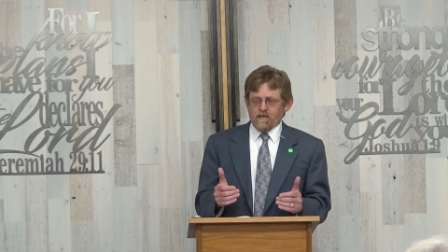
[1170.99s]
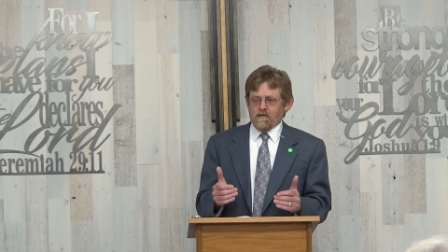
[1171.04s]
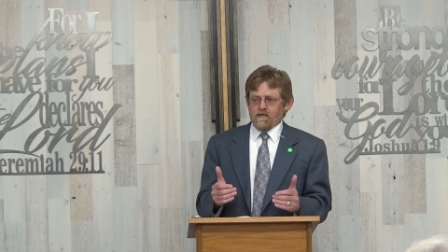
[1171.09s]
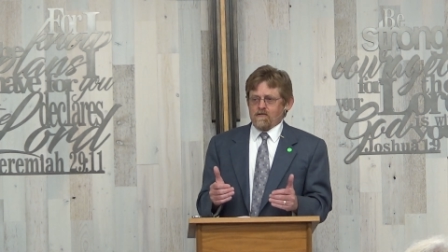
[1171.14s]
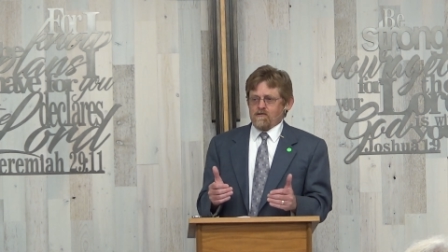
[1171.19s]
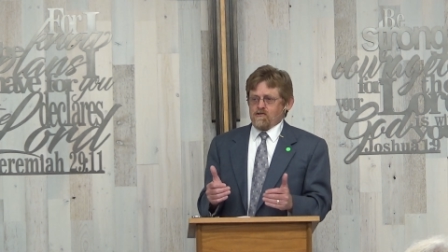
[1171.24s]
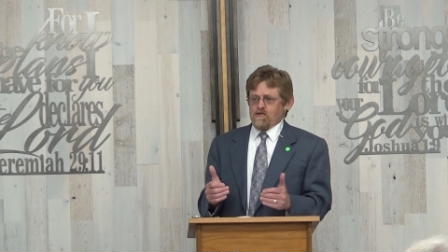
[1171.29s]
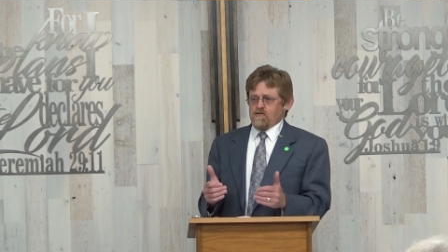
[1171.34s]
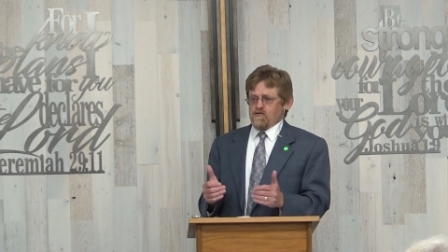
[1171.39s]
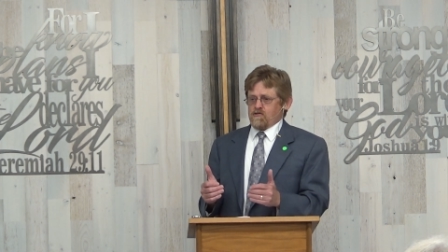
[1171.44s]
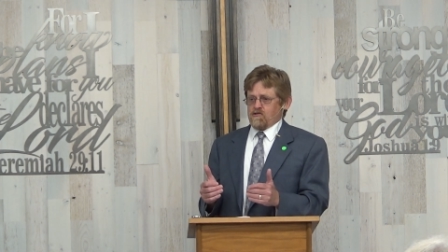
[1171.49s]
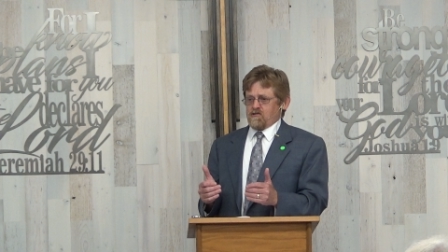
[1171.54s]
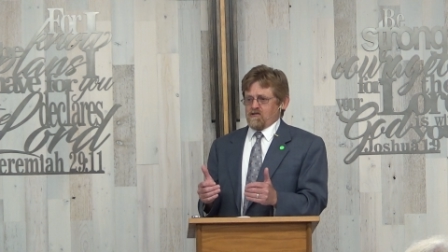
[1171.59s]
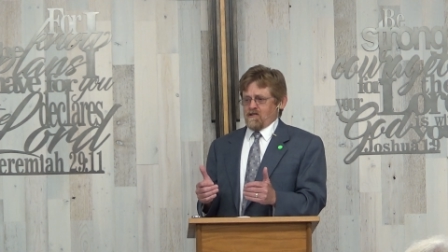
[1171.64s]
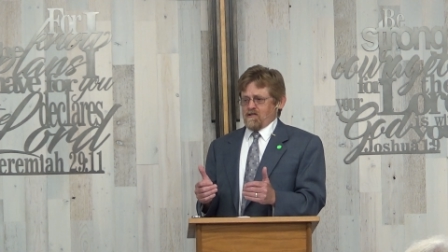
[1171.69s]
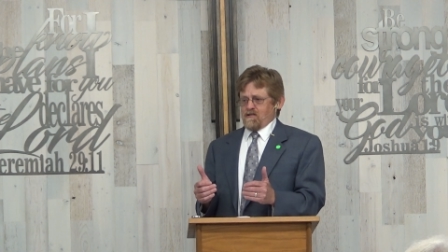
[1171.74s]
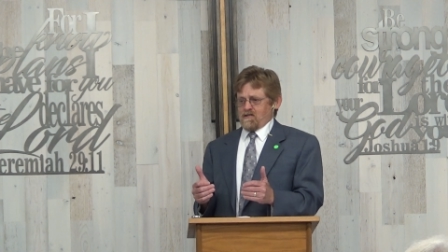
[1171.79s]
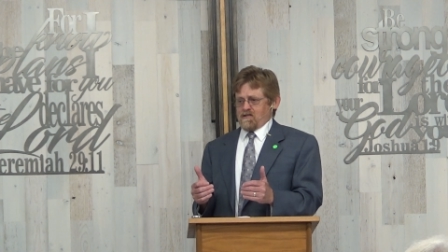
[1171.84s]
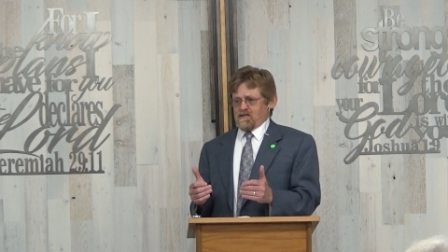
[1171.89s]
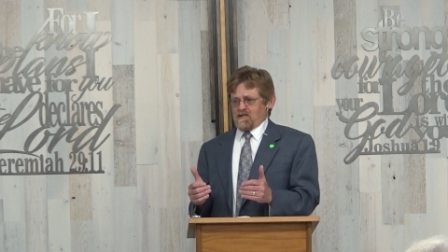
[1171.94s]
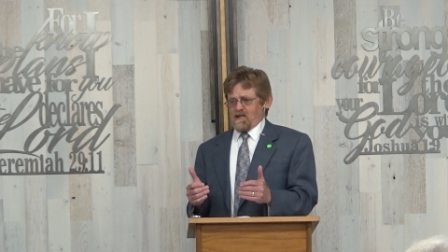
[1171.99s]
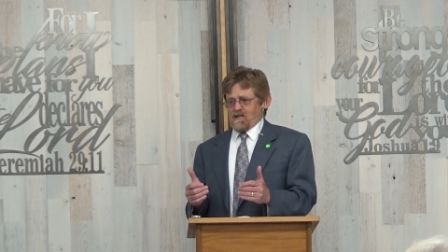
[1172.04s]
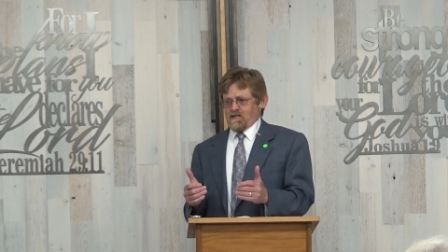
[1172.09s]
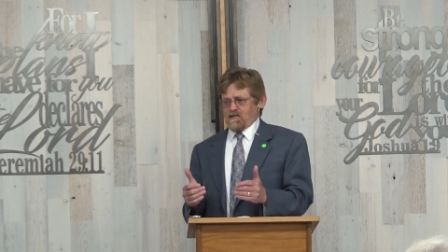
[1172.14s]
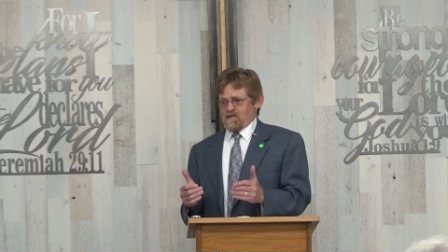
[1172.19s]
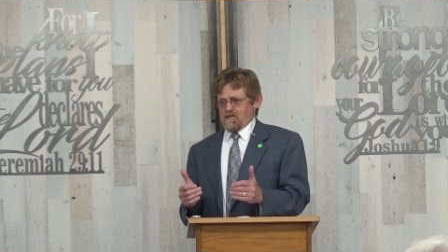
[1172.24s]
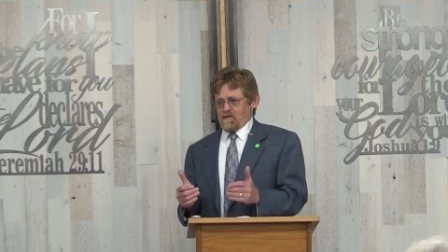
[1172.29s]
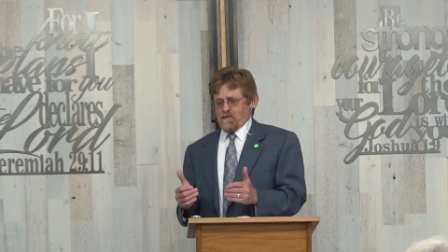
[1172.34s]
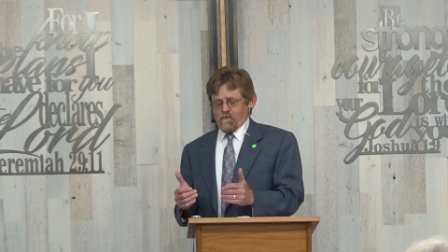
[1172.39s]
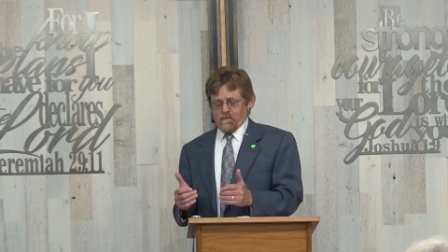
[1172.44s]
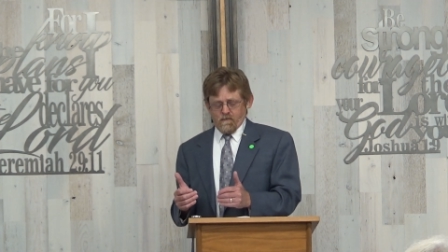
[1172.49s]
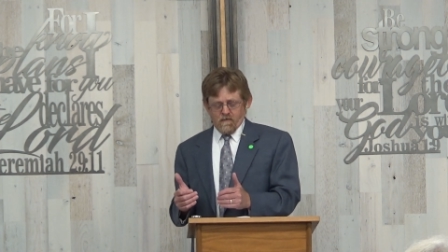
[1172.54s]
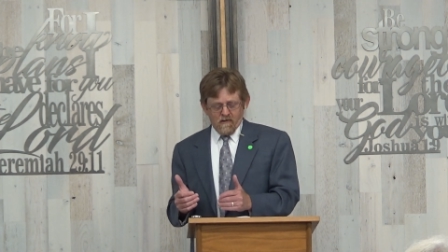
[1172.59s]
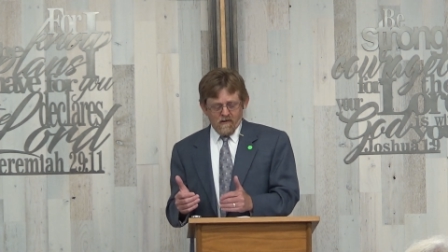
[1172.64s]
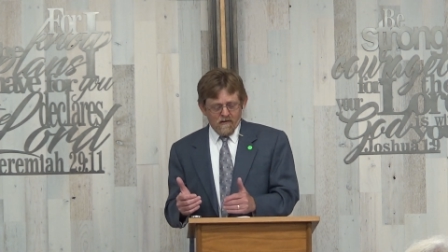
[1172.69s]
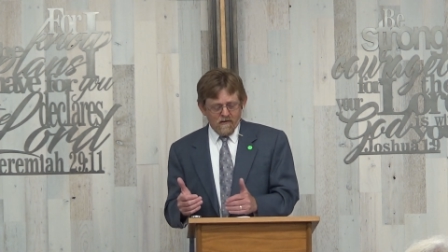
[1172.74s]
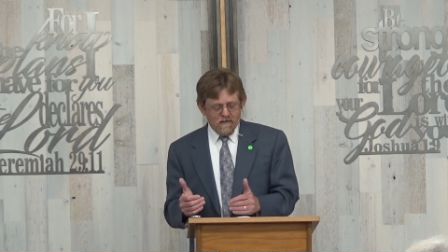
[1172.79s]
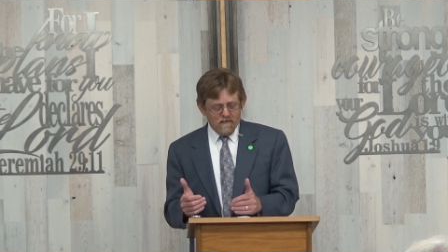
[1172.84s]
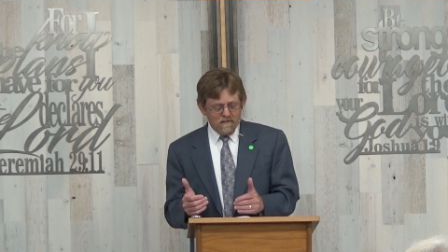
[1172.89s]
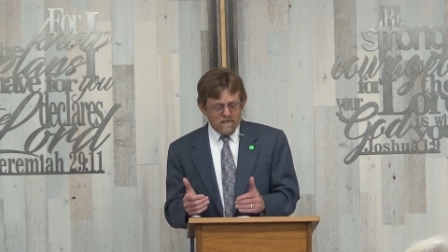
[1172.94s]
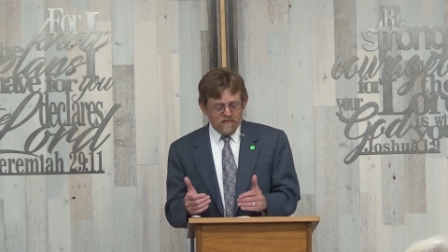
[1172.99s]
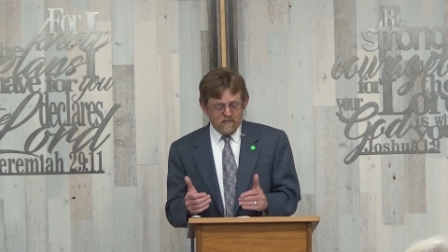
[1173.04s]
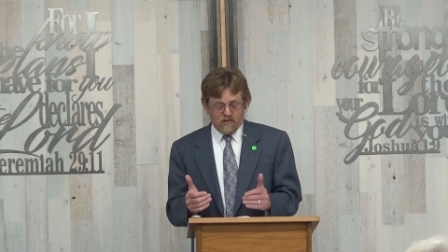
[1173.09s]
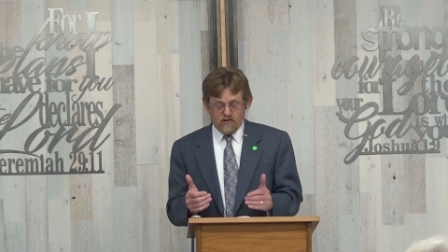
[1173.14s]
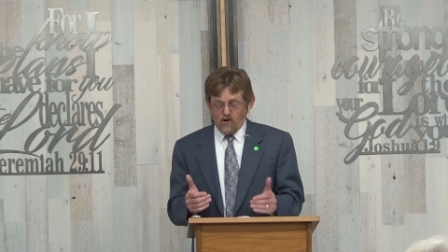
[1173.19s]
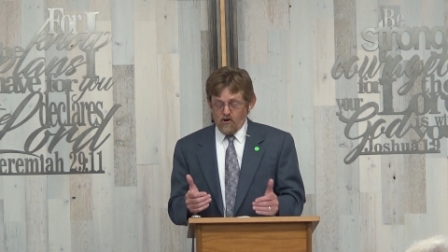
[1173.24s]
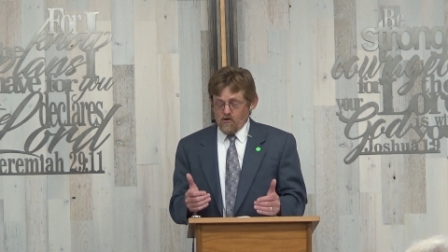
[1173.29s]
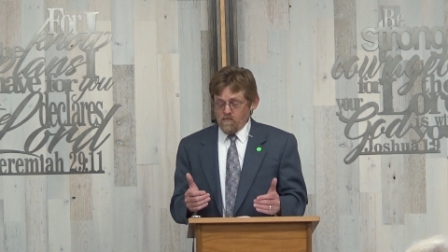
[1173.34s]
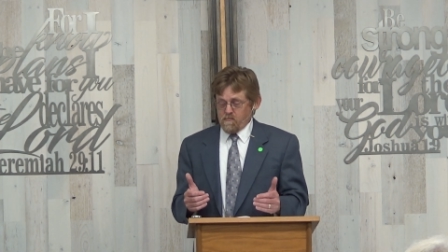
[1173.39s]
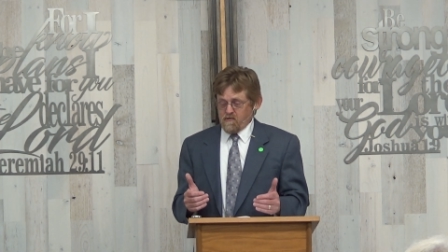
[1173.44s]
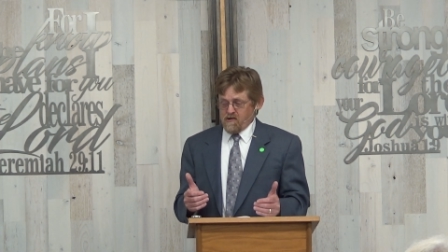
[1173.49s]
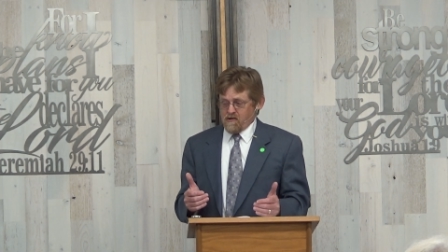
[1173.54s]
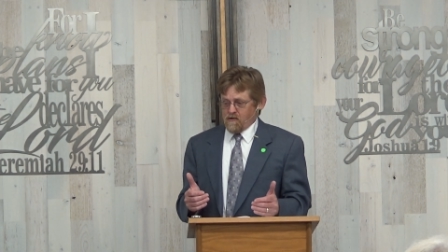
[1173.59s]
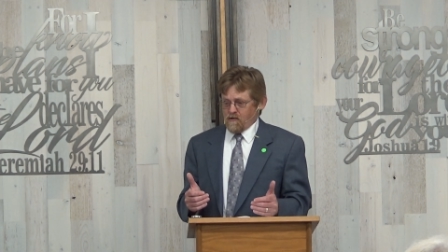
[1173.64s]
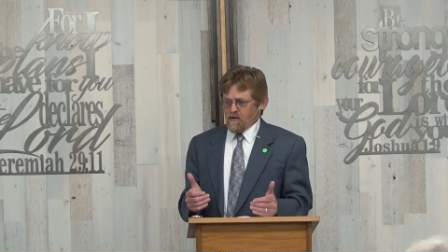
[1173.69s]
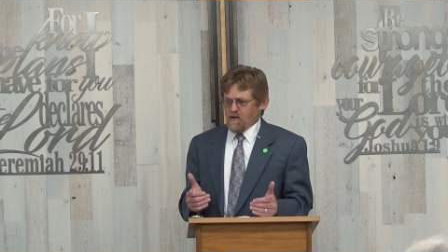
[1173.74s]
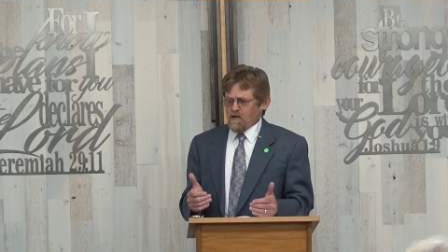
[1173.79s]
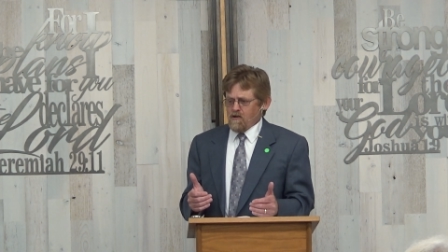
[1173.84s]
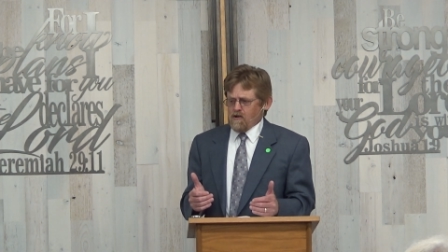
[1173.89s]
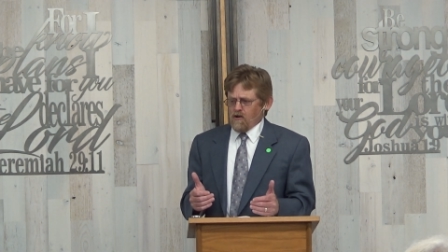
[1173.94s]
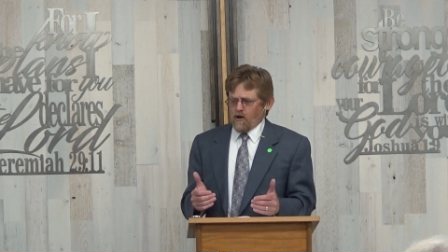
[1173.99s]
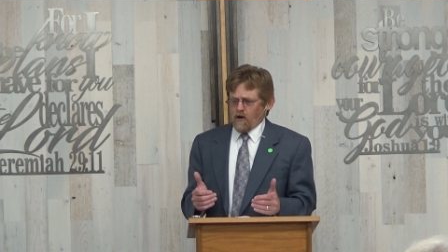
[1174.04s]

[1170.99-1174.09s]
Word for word: that are used in the text of uh, Job here,